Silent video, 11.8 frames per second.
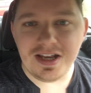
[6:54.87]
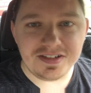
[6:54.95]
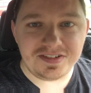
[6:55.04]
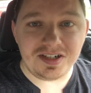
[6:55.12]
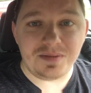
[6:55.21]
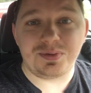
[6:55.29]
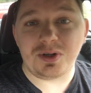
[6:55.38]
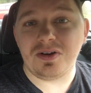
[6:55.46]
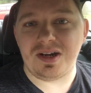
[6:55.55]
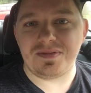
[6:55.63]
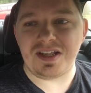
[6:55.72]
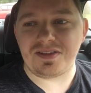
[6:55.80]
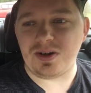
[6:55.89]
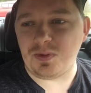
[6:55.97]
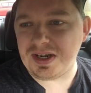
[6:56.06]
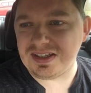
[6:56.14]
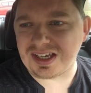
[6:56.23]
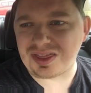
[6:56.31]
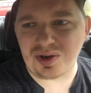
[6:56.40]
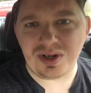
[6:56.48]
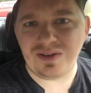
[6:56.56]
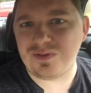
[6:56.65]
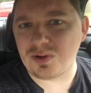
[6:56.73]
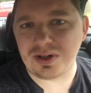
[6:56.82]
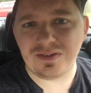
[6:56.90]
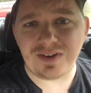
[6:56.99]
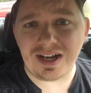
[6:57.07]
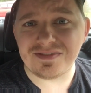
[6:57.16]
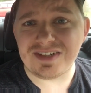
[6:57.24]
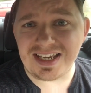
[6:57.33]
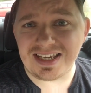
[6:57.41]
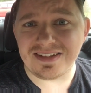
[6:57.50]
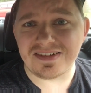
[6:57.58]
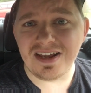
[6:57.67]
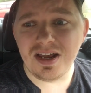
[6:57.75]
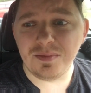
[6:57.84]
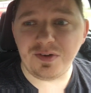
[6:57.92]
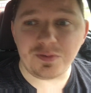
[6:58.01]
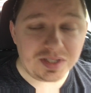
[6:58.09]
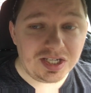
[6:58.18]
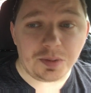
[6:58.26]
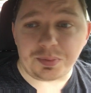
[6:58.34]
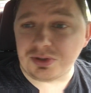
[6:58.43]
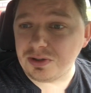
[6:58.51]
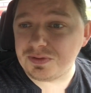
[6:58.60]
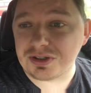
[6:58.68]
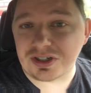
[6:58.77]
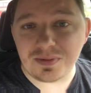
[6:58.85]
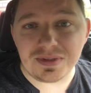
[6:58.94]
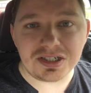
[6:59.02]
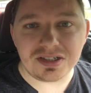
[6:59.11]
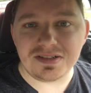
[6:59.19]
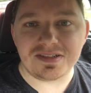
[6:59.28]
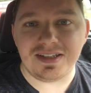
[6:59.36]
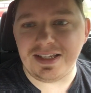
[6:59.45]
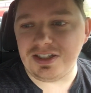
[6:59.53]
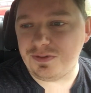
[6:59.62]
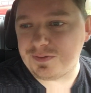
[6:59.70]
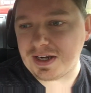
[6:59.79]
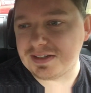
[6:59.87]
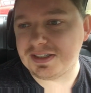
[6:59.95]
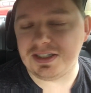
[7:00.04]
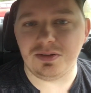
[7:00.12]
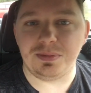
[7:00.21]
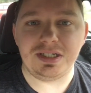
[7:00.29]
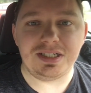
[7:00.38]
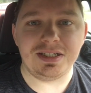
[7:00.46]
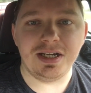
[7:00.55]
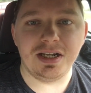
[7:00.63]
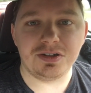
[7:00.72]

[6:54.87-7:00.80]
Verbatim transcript: Some programs out there wait like 30, 45 days before they approve your commissions and then you finally get your money.